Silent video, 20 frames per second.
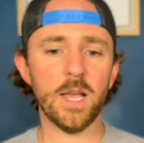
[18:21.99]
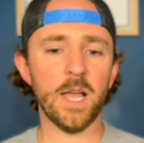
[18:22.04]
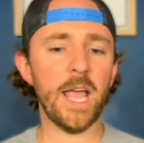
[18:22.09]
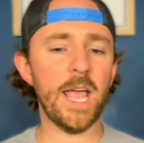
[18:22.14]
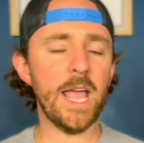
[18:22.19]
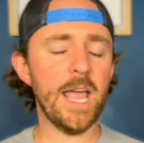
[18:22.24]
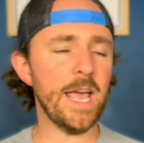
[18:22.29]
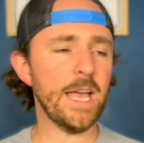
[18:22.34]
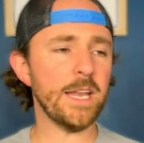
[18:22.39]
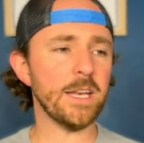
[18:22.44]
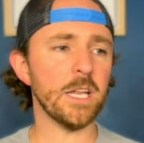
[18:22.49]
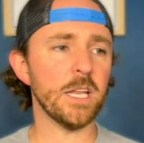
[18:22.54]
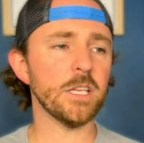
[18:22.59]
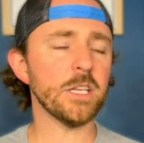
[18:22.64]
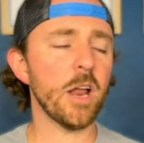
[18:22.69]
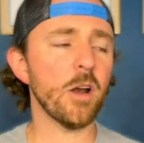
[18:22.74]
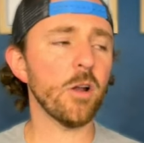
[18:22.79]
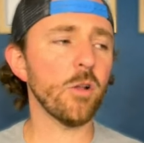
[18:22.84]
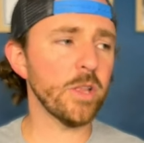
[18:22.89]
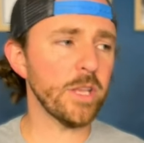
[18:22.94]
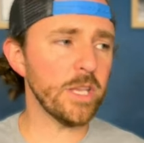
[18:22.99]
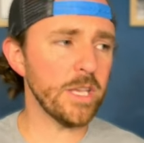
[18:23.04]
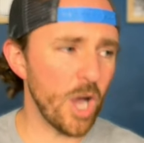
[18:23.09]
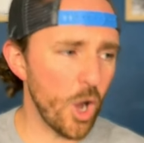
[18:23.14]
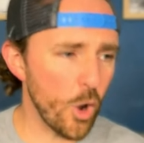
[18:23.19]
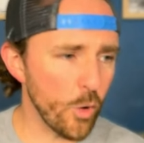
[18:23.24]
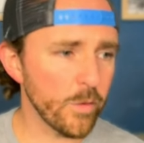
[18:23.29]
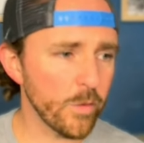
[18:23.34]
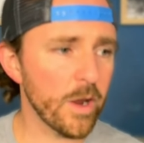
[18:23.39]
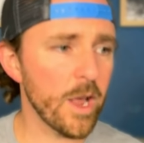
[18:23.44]
And not only
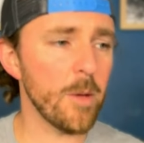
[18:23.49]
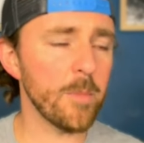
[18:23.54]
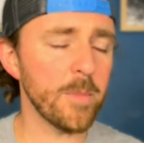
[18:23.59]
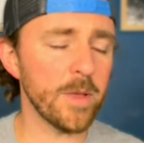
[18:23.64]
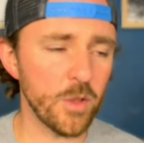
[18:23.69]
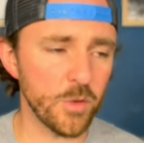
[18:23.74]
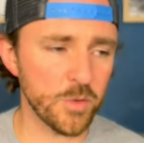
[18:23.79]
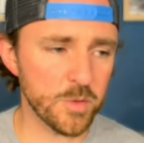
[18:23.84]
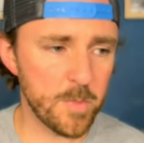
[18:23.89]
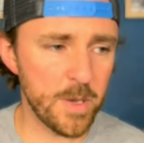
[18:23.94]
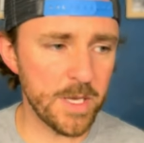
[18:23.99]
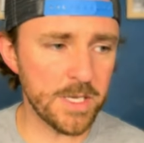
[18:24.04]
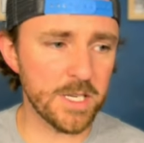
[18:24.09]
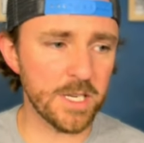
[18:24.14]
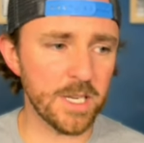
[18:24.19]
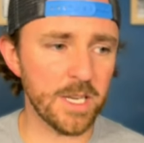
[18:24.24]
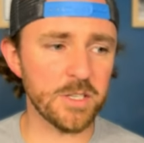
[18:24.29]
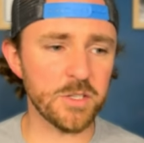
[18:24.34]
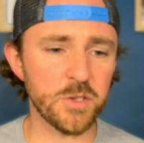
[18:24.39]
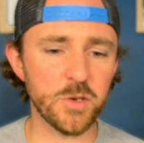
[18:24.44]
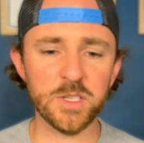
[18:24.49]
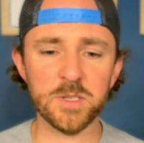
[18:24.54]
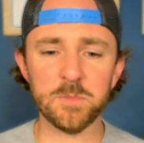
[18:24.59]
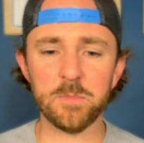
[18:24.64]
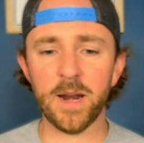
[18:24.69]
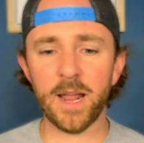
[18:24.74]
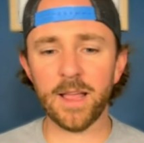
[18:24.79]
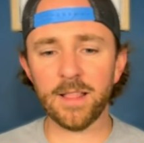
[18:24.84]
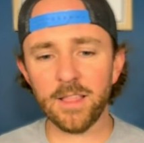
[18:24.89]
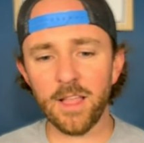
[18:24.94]
overcoming those pitching injuries,
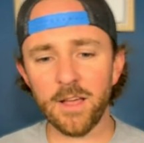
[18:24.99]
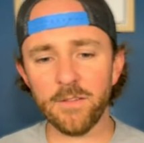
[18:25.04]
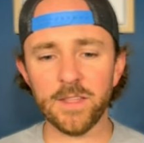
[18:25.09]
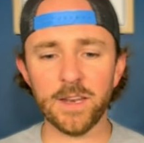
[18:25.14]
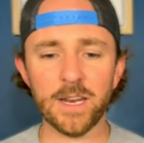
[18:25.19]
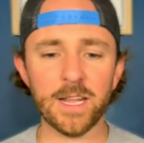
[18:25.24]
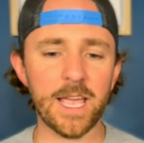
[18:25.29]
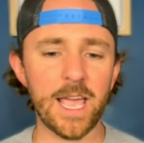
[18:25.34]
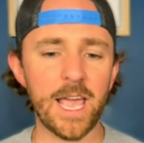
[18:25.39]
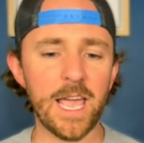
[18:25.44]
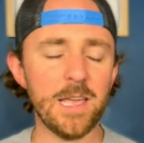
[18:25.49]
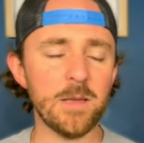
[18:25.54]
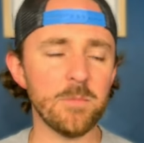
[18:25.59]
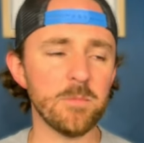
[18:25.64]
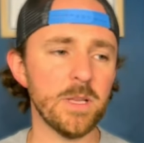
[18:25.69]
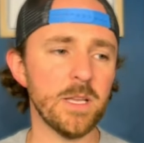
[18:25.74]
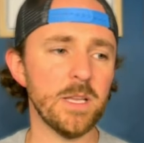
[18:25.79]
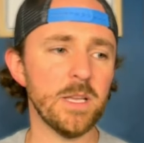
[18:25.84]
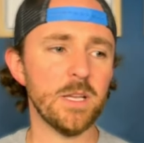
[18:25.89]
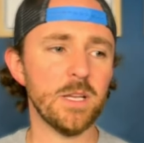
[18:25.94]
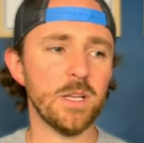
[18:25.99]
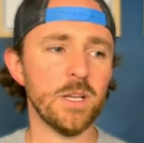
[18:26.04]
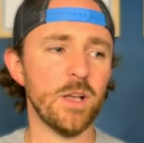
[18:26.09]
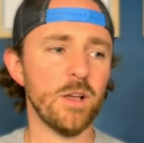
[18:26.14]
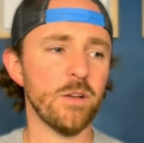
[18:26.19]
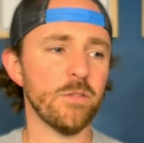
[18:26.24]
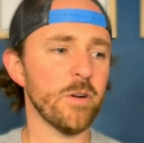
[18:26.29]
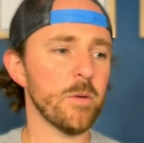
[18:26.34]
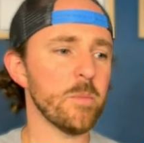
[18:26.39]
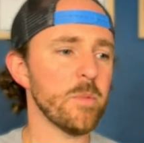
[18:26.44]
but I love that it came
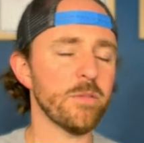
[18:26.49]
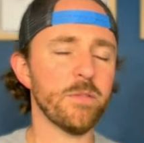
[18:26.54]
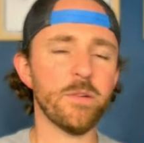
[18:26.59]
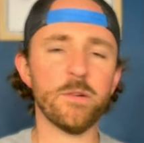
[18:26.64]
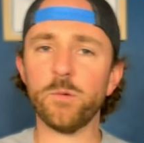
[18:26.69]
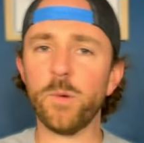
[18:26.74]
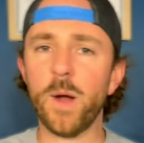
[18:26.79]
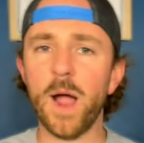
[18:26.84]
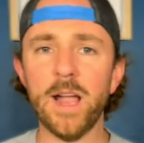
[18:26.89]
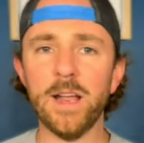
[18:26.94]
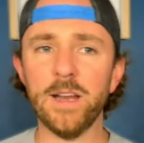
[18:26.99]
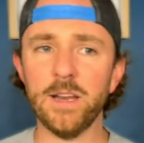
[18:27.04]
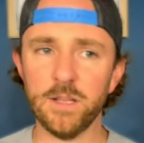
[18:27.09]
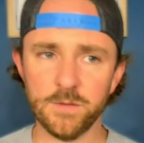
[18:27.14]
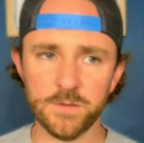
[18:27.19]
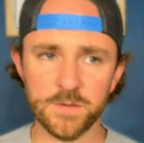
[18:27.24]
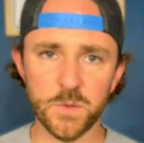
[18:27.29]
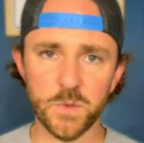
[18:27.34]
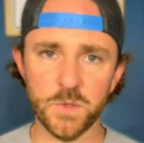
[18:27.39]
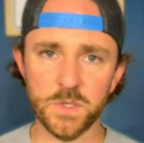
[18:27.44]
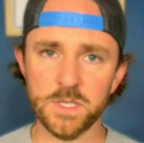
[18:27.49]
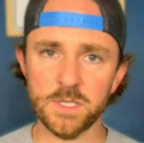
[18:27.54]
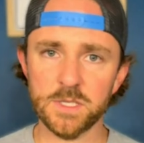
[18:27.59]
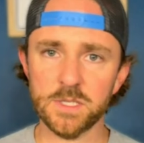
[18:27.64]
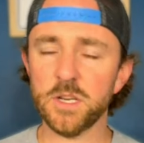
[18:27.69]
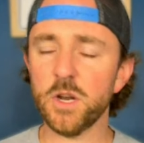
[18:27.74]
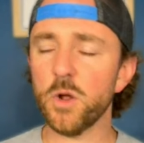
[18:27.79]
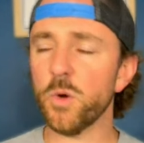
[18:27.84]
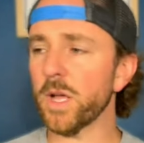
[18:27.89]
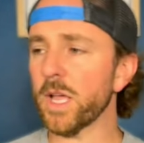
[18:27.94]
from a variety of sources.
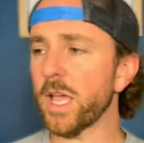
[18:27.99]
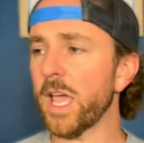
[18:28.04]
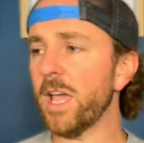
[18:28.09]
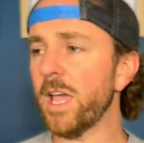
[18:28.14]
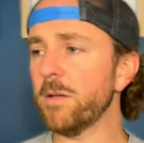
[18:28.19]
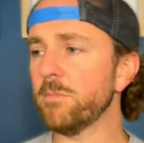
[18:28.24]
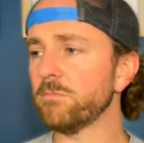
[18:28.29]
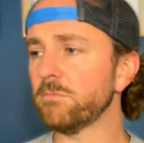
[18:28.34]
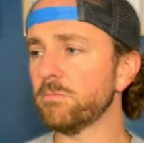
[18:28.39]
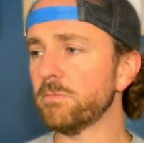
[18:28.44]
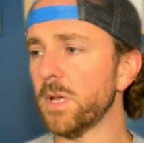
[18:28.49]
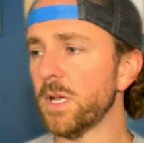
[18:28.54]
You know, it came,